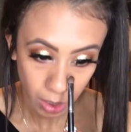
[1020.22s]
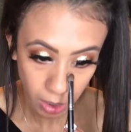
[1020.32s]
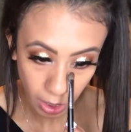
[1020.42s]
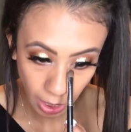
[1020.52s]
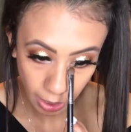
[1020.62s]

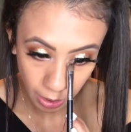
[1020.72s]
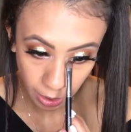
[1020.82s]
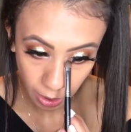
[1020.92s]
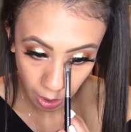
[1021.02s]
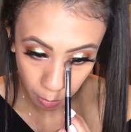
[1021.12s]
to kind of
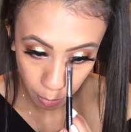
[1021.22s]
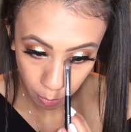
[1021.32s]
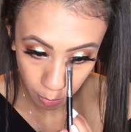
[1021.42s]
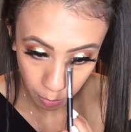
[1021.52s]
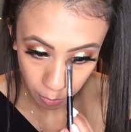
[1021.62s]
keep
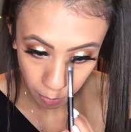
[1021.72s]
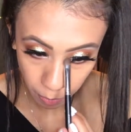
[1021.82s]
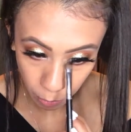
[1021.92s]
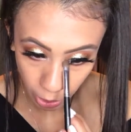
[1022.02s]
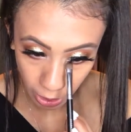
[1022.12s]

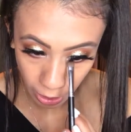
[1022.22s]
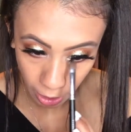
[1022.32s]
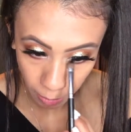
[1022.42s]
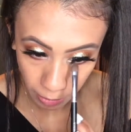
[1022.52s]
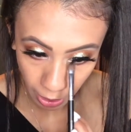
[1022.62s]
brightening
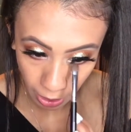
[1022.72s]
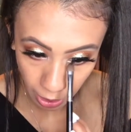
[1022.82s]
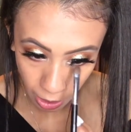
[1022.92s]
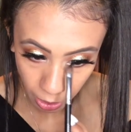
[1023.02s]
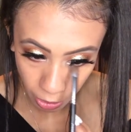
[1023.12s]
up that
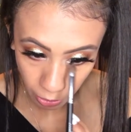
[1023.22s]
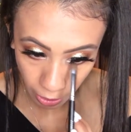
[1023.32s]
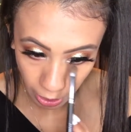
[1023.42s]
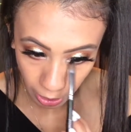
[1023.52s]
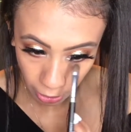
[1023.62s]
under
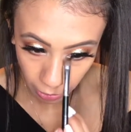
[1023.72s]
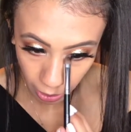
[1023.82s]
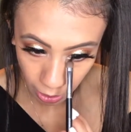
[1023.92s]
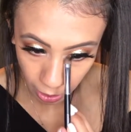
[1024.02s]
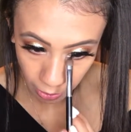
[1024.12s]
eye area
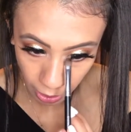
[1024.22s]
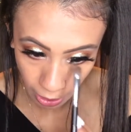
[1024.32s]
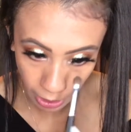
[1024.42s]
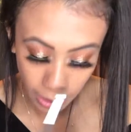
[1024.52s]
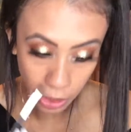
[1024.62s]
and that eye in